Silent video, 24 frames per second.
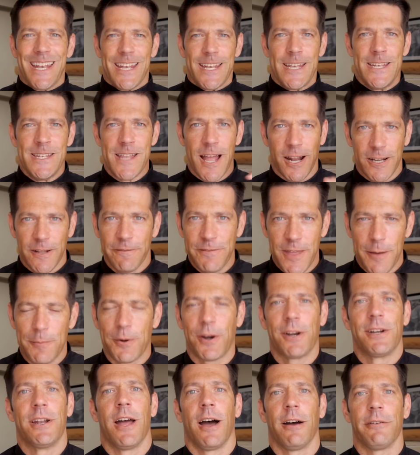None of them
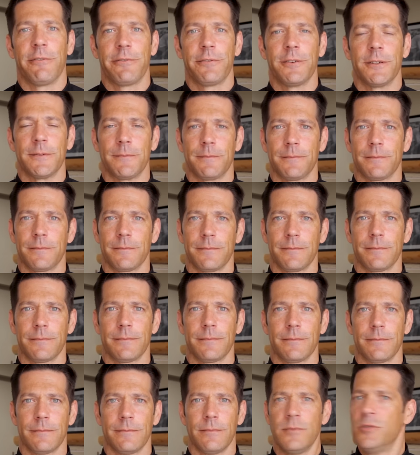are enough.
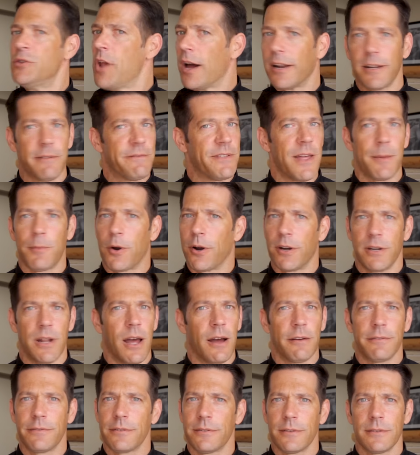None of them are
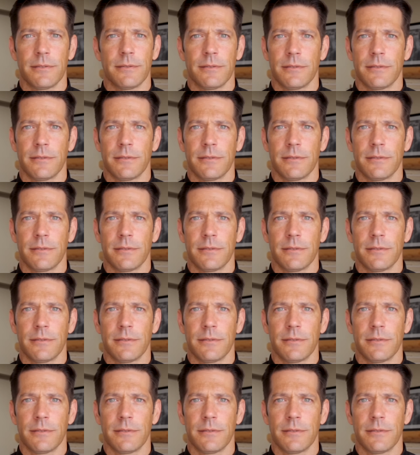enough.